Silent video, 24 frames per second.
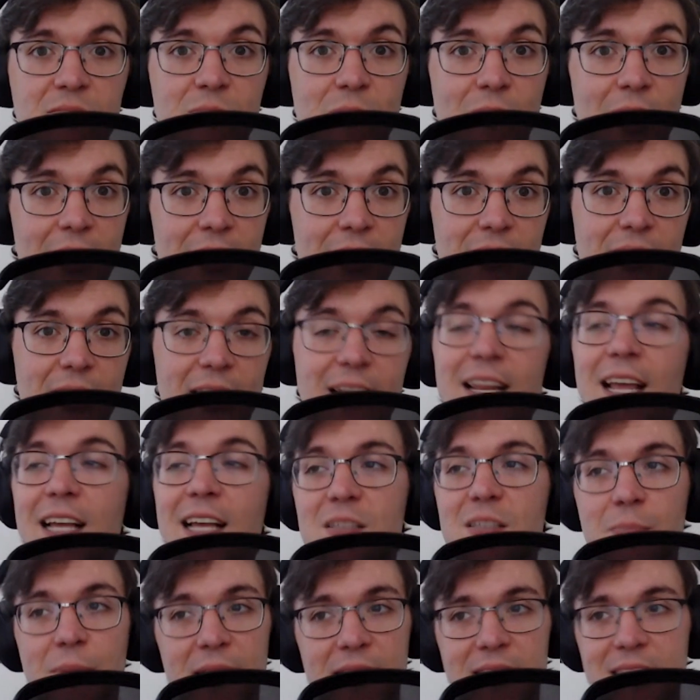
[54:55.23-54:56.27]
right? And
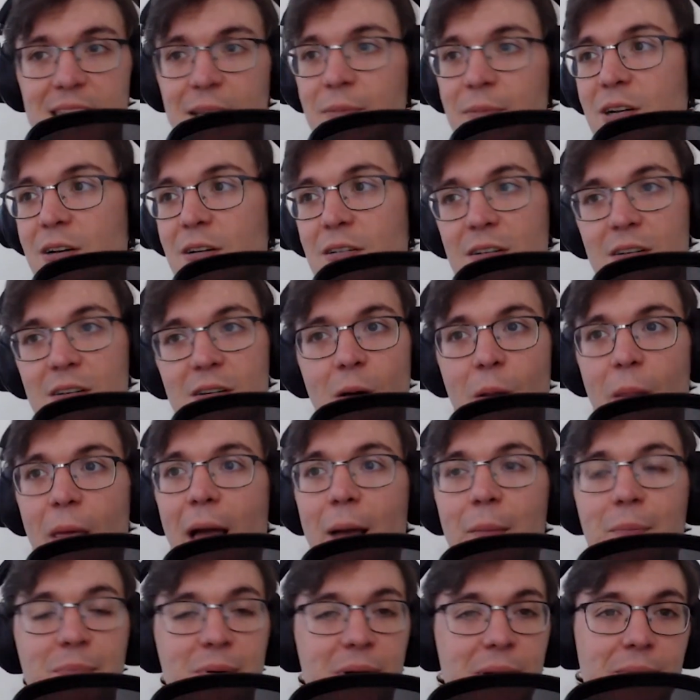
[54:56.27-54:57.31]
yes, the pandemic hurt and all
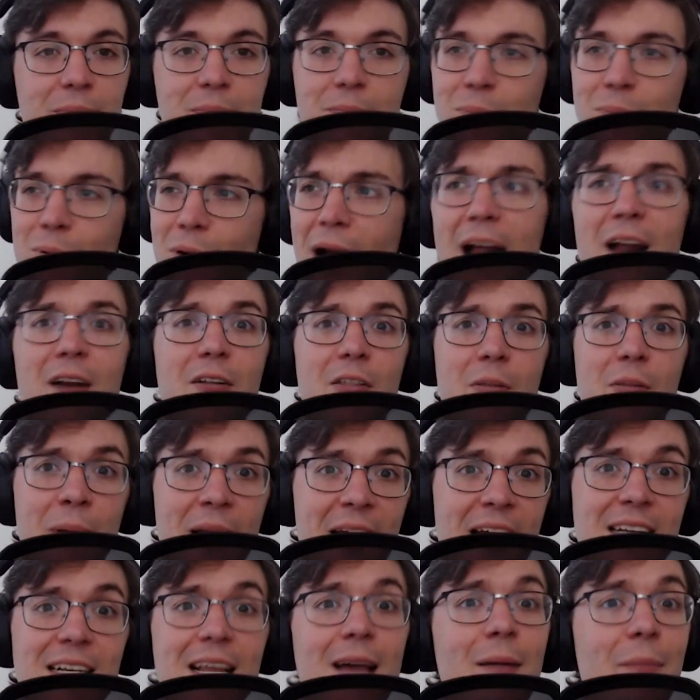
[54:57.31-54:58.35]
that, but prior to the
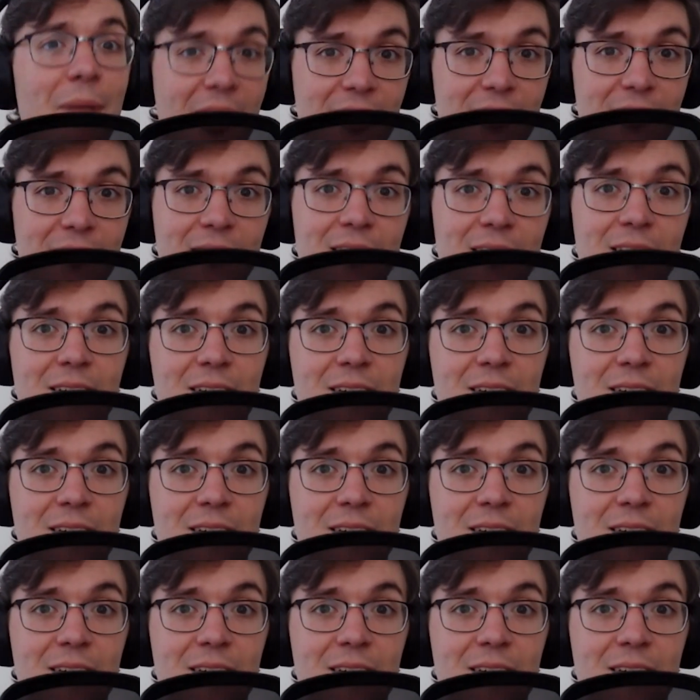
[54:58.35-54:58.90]
pandemic,